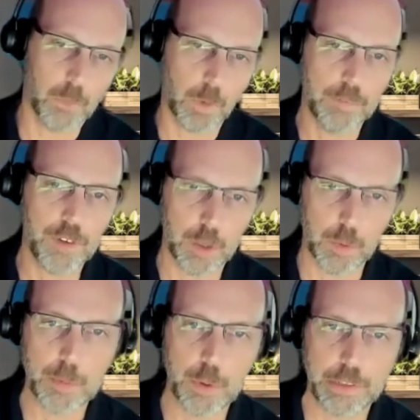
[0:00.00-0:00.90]
one
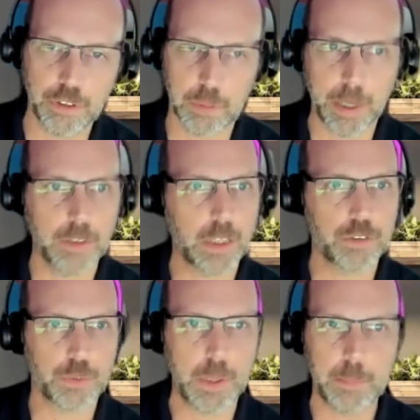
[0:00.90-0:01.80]
follow-up question about that
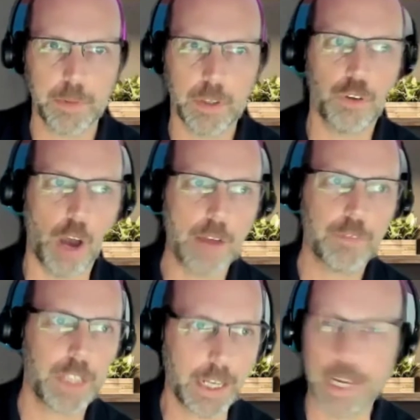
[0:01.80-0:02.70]
script. So
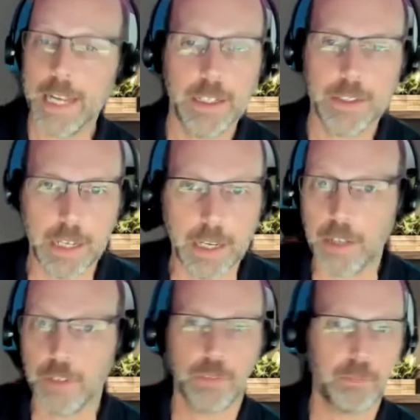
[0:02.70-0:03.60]
everything in it
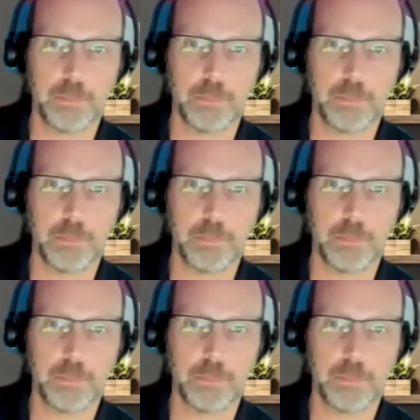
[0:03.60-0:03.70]
is